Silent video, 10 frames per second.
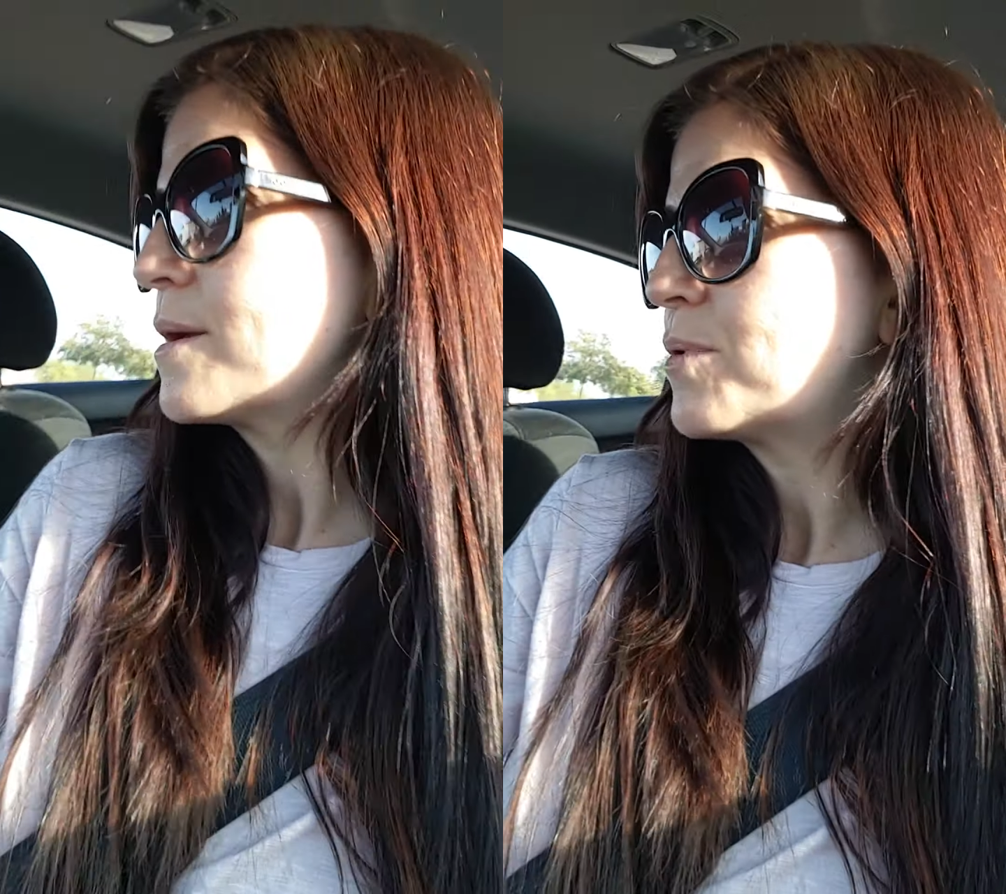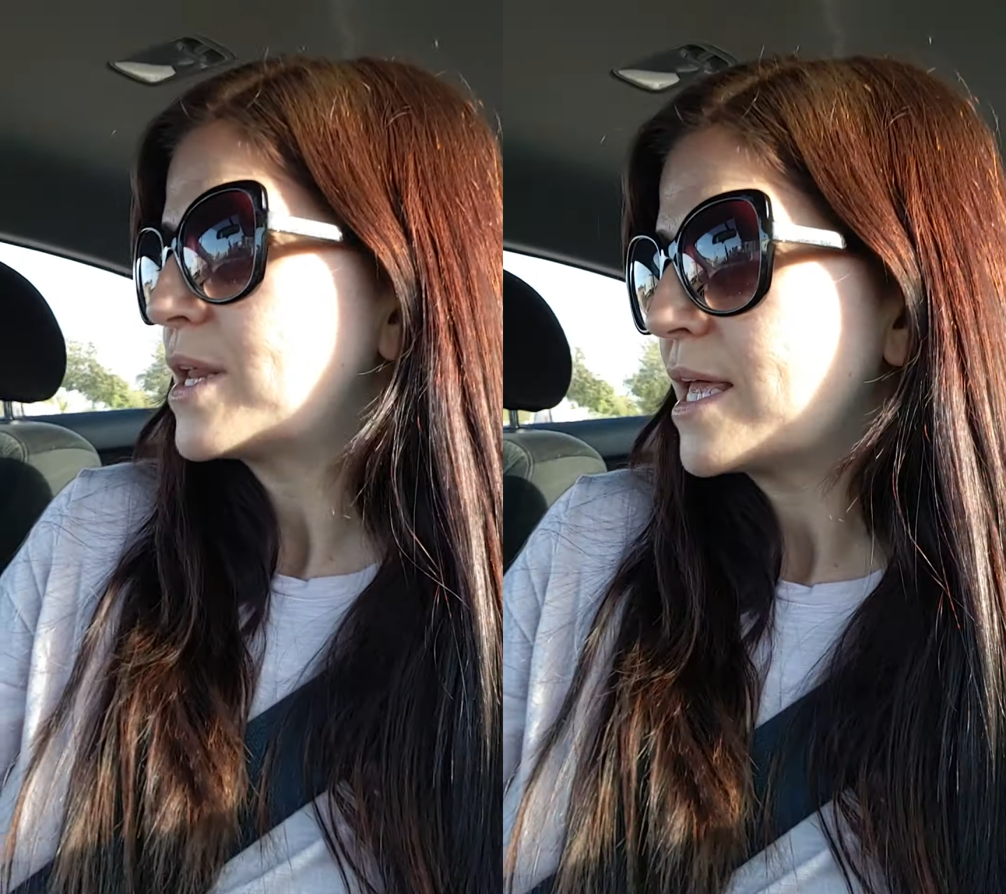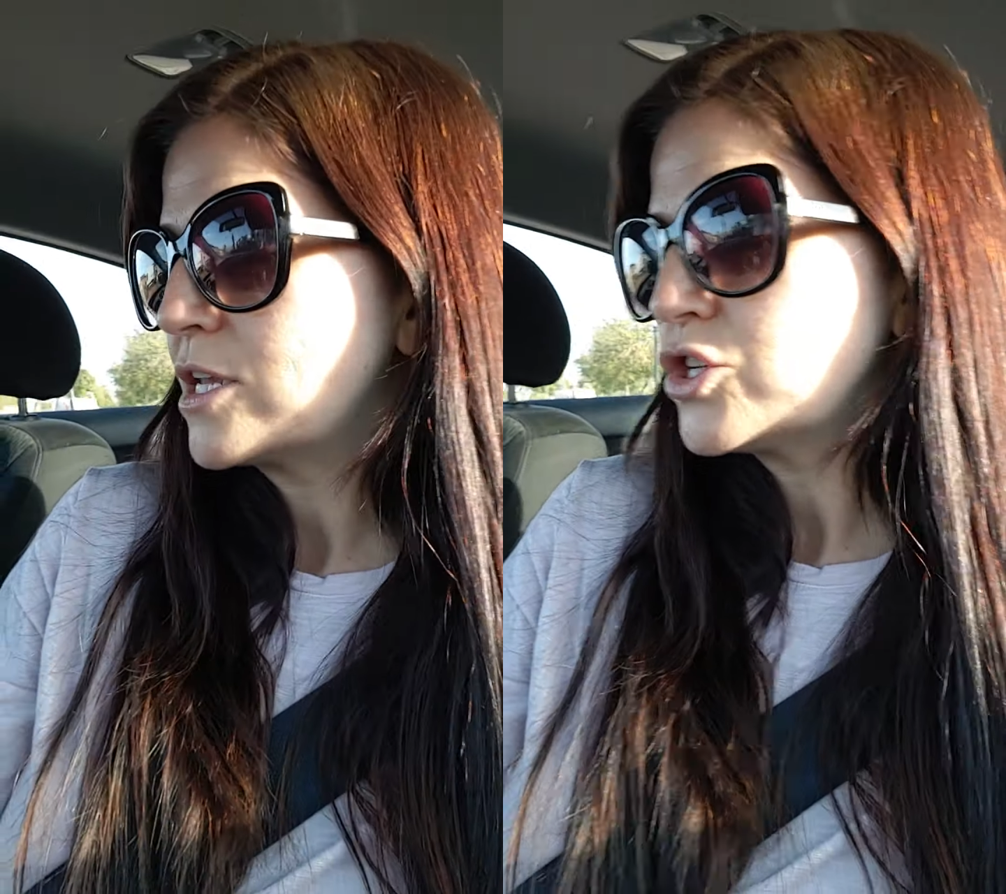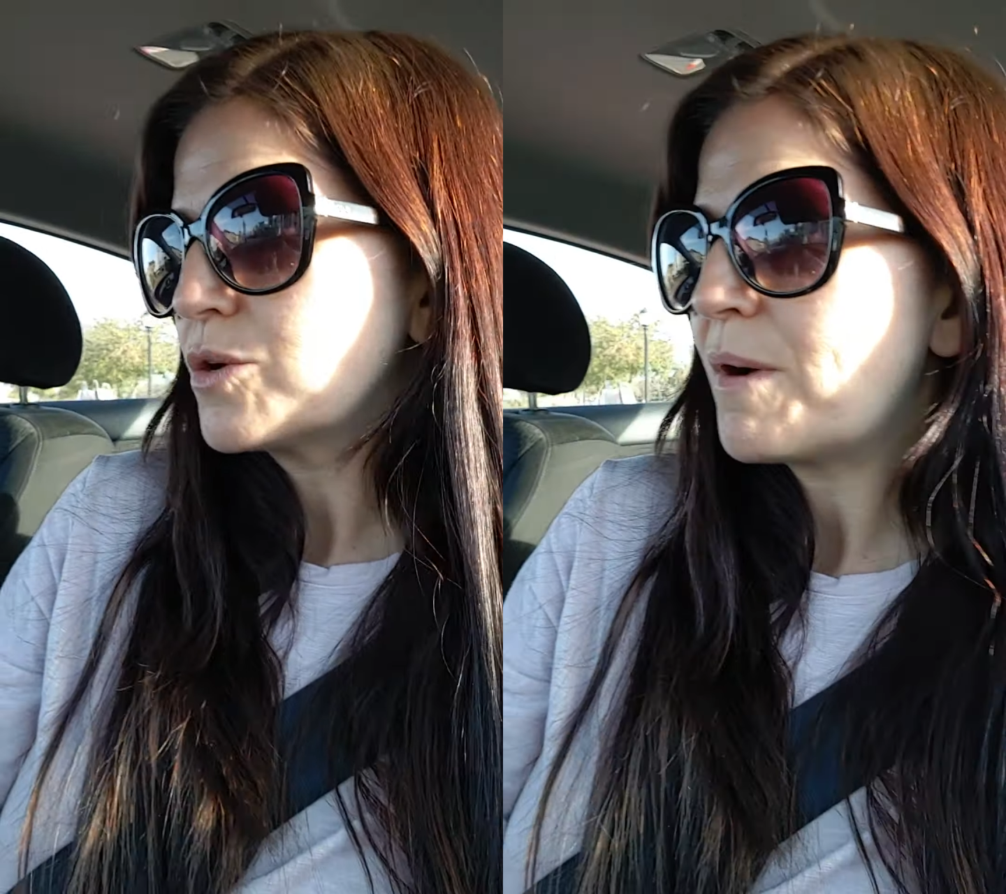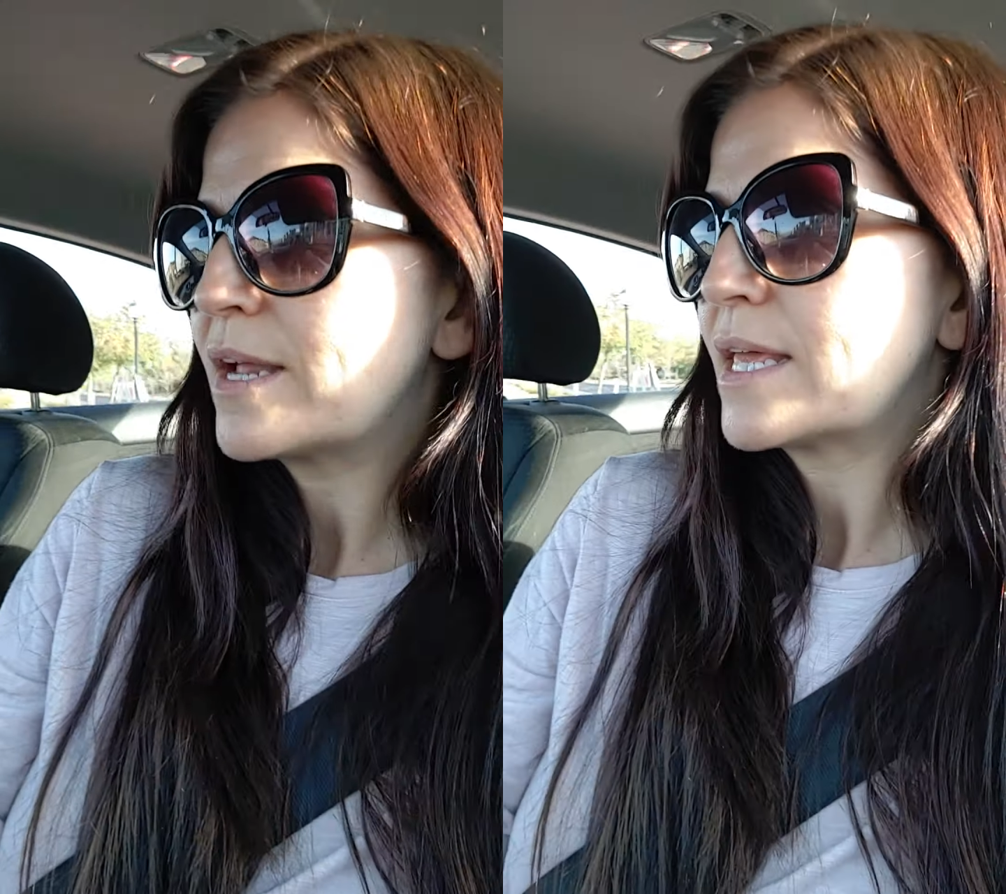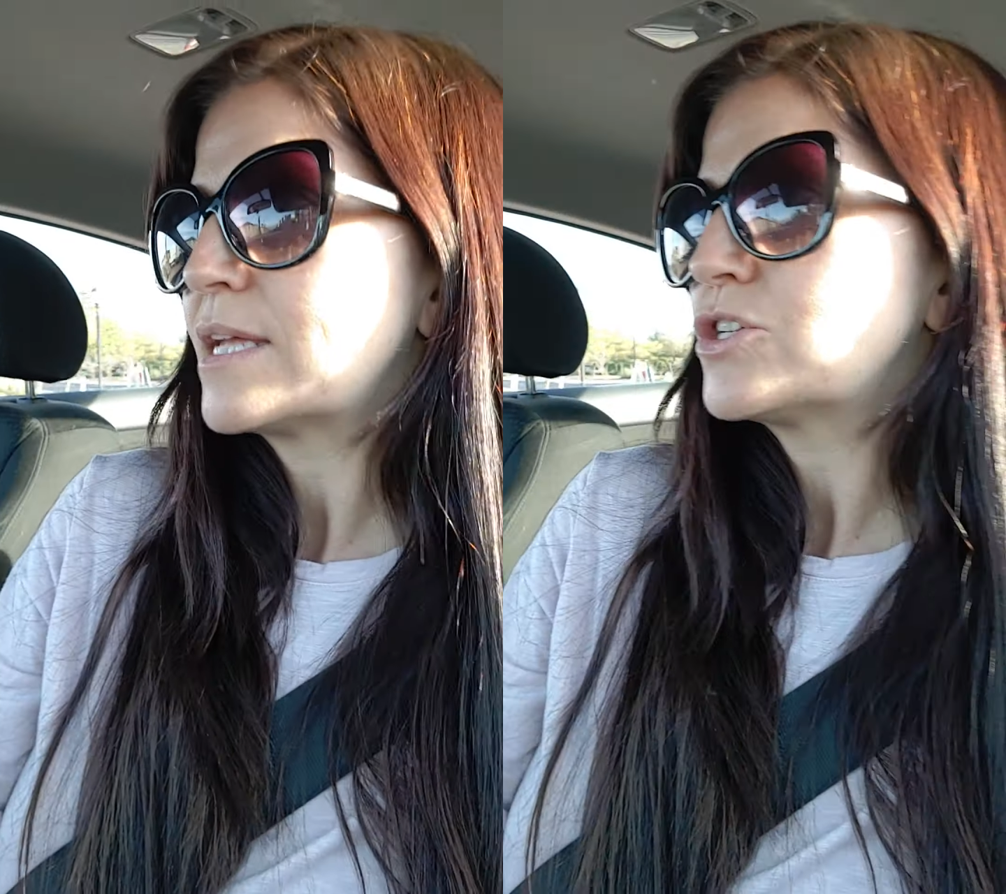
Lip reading: putting into your body,